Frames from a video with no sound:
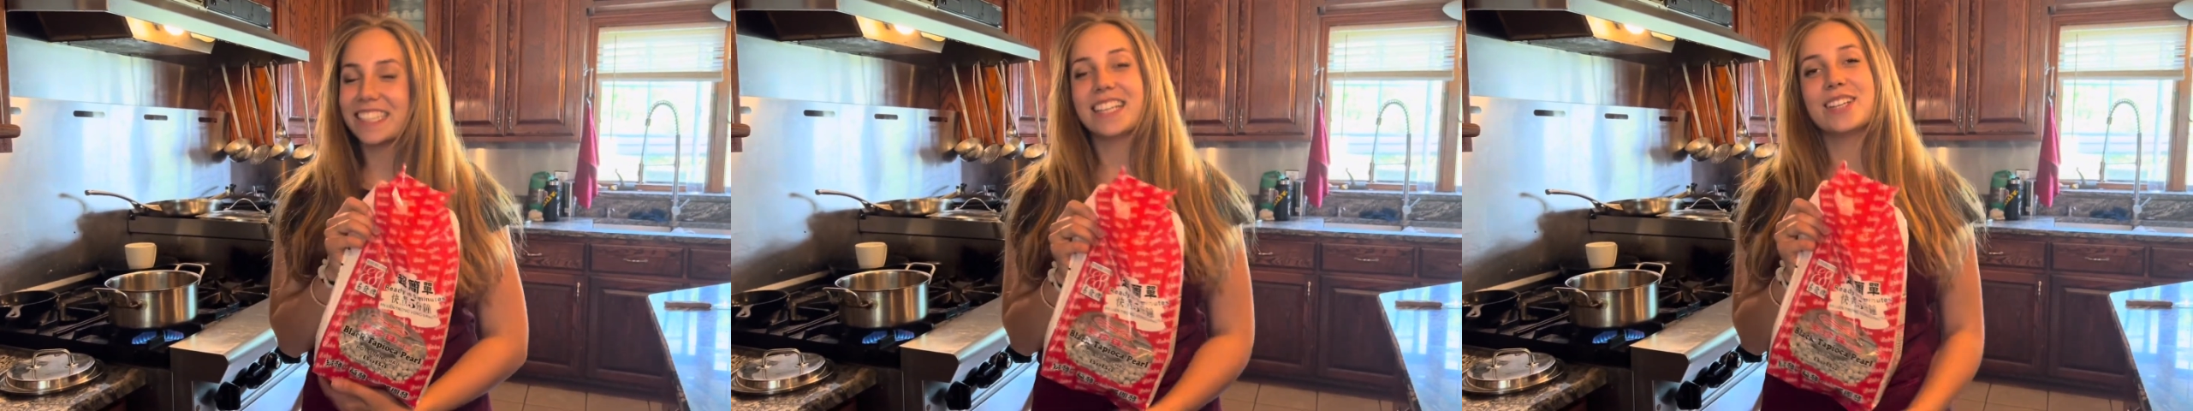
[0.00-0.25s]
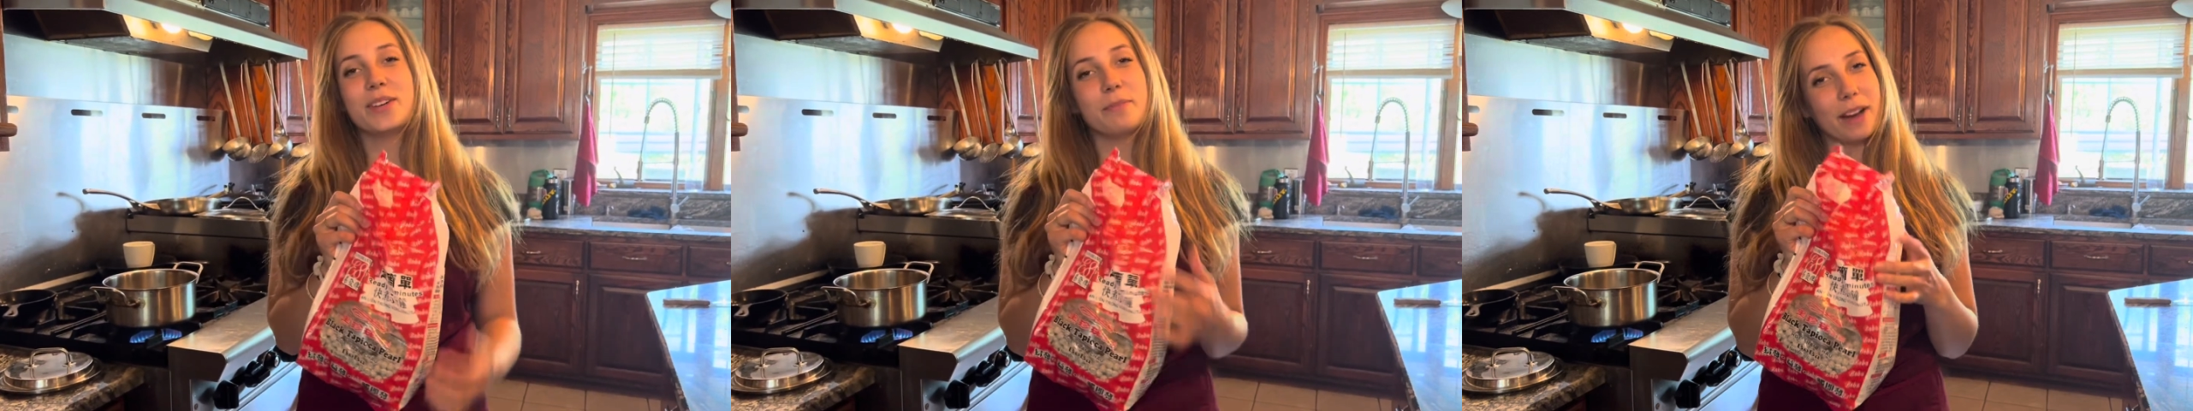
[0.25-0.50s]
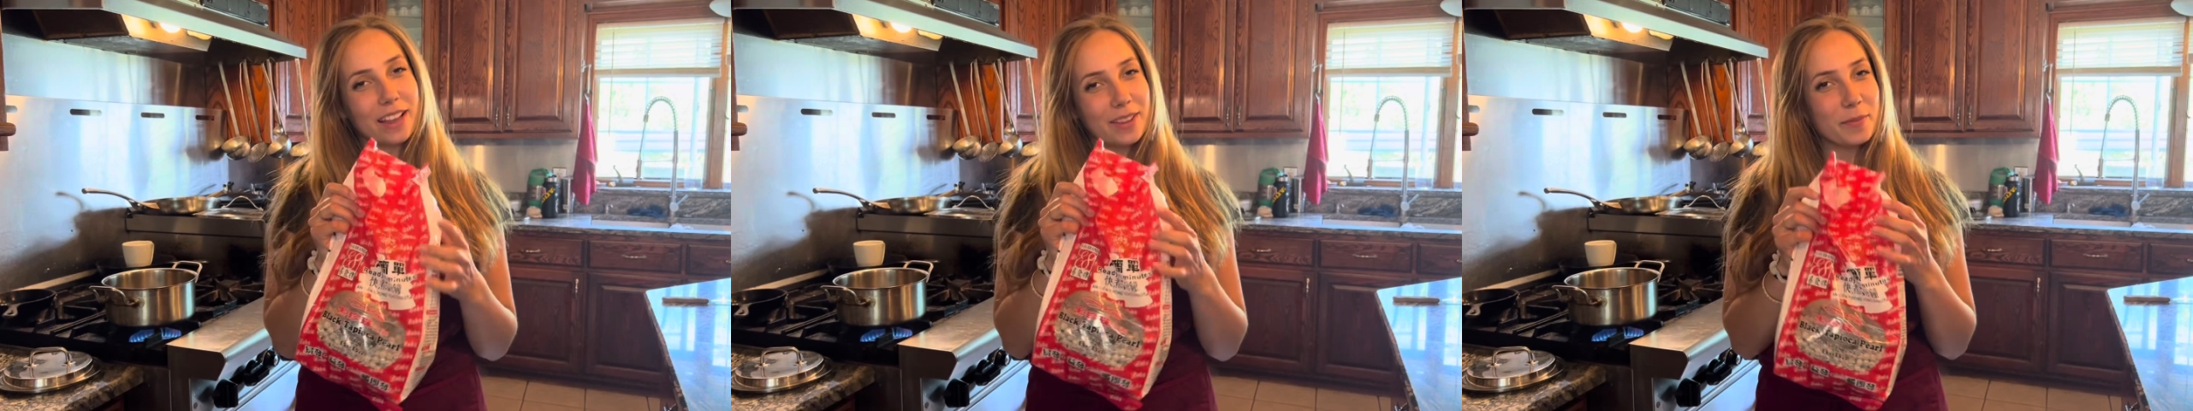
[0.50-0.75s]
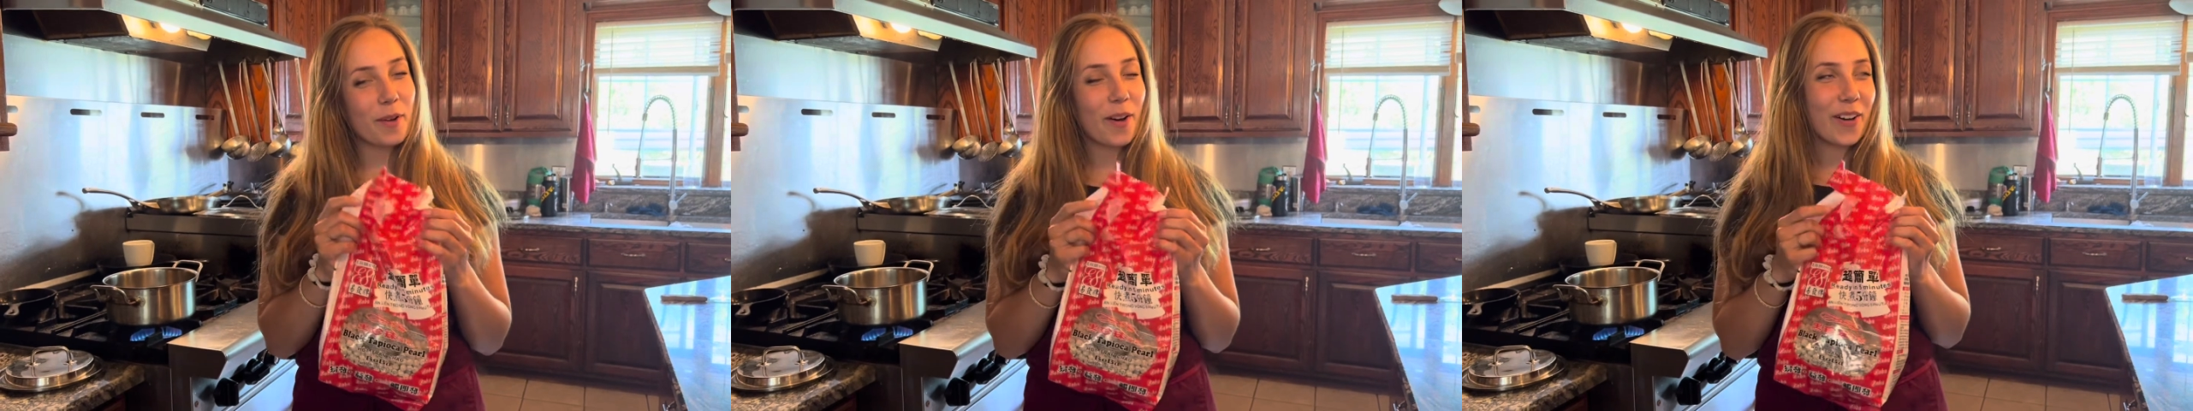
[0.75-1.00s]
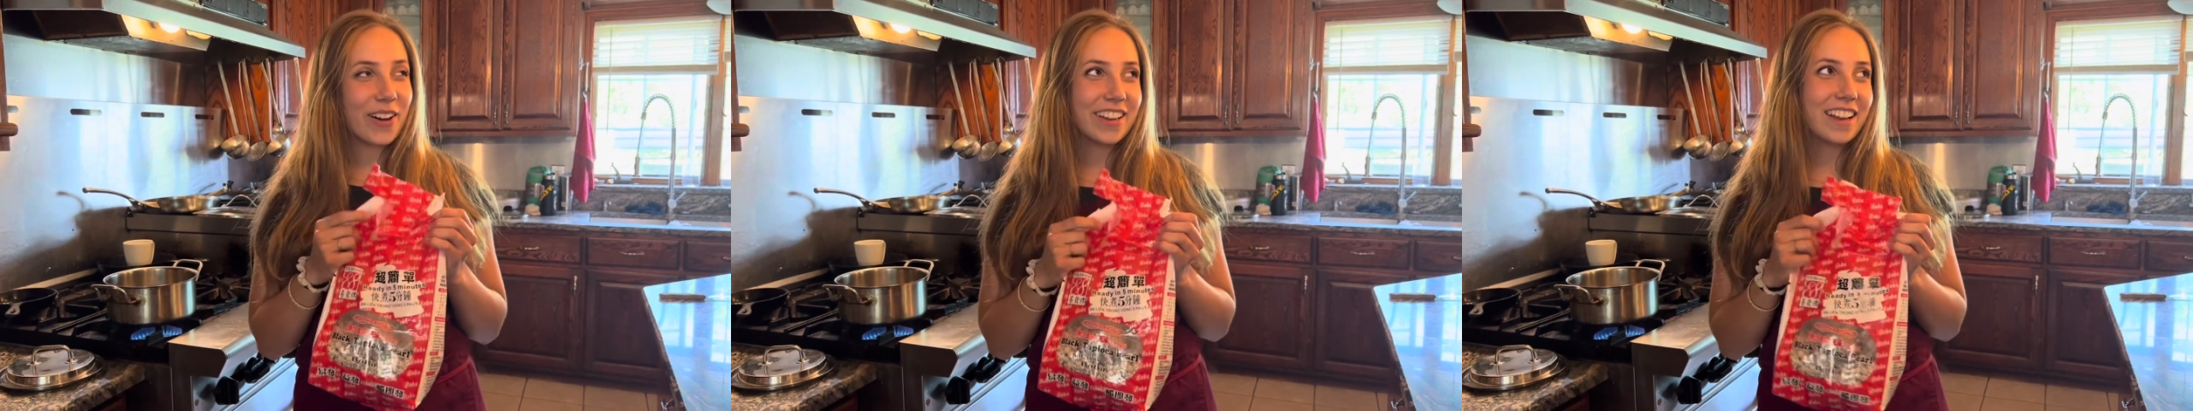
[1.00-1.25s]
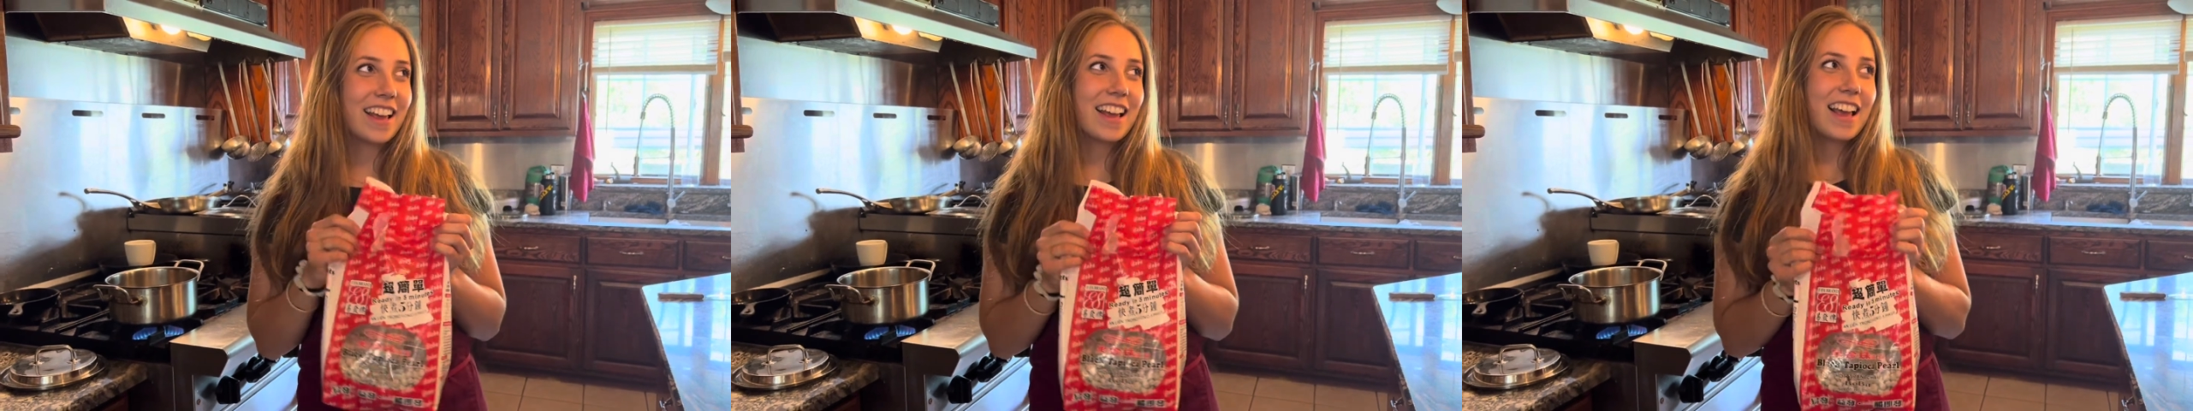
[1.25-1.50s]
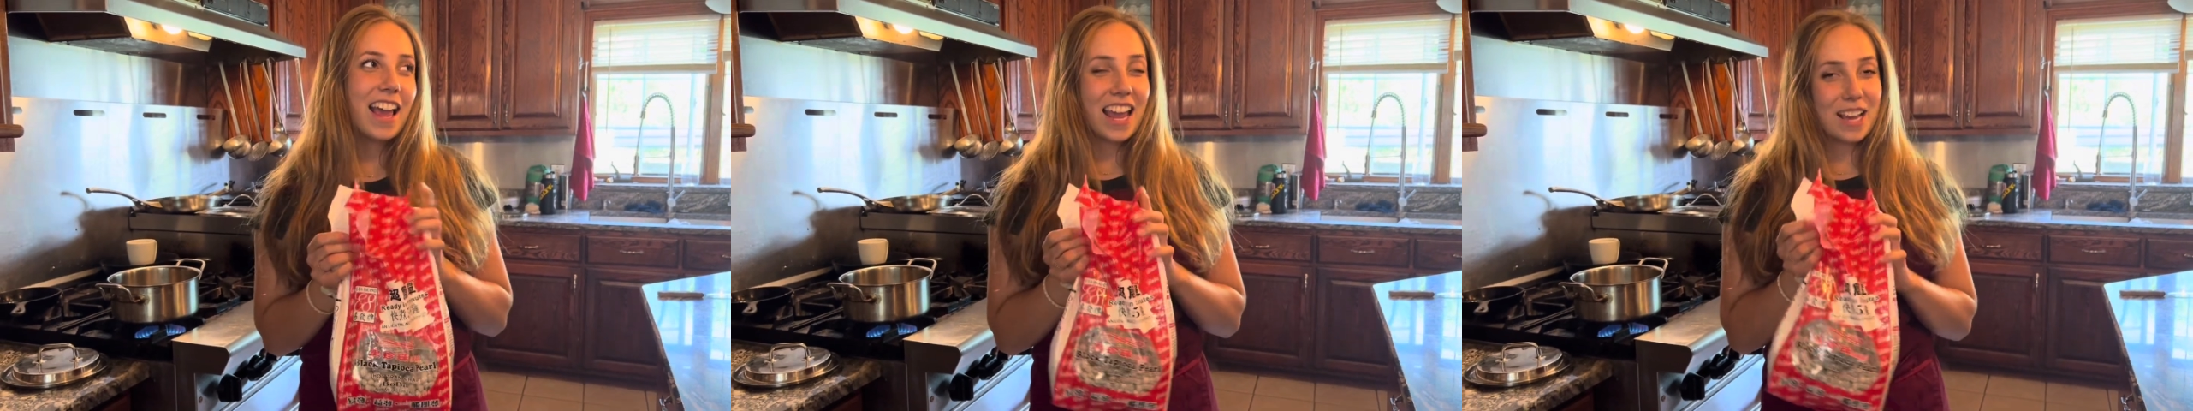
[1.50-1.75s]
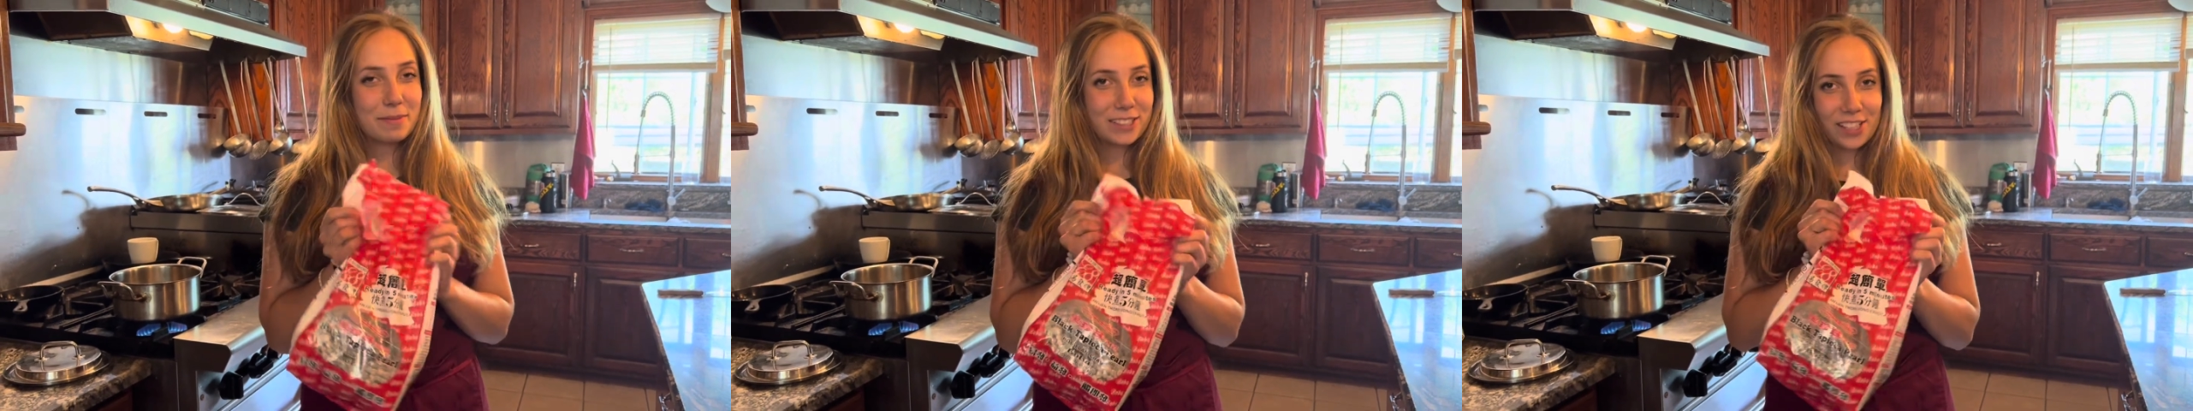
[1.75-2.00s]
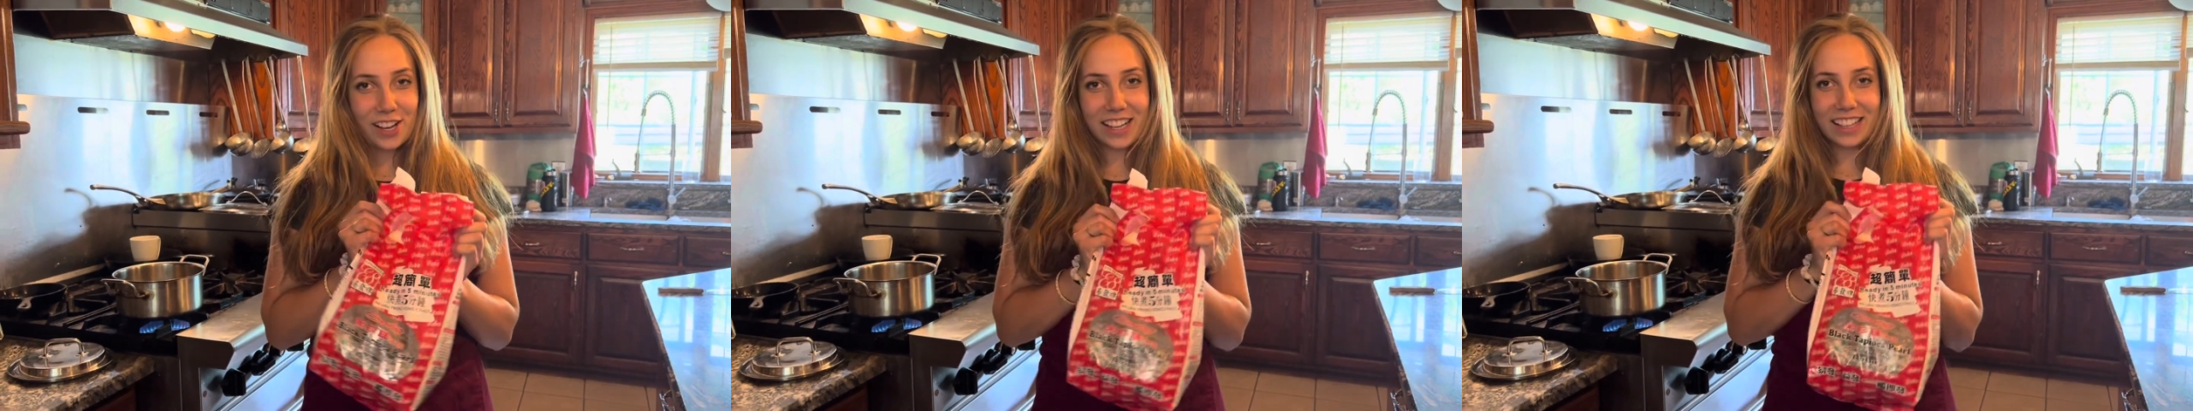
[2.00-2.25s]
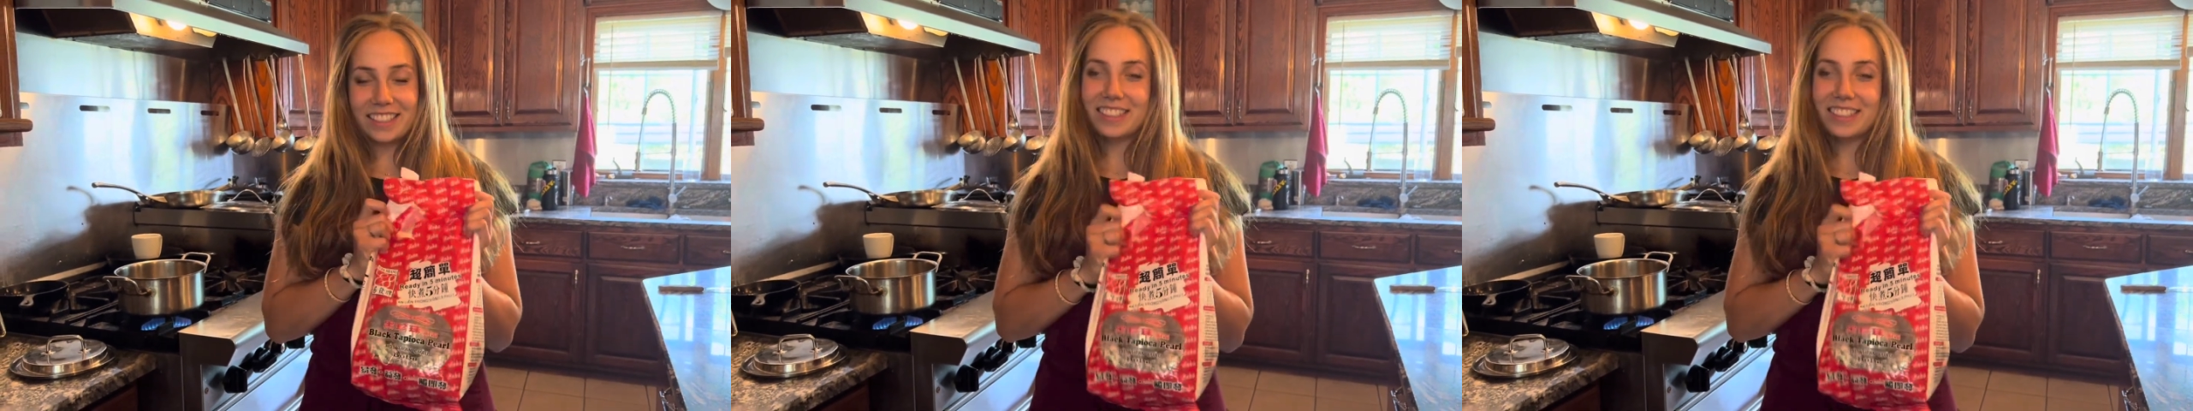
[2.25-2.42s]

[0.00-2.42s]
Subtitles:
You can buy them on Amazon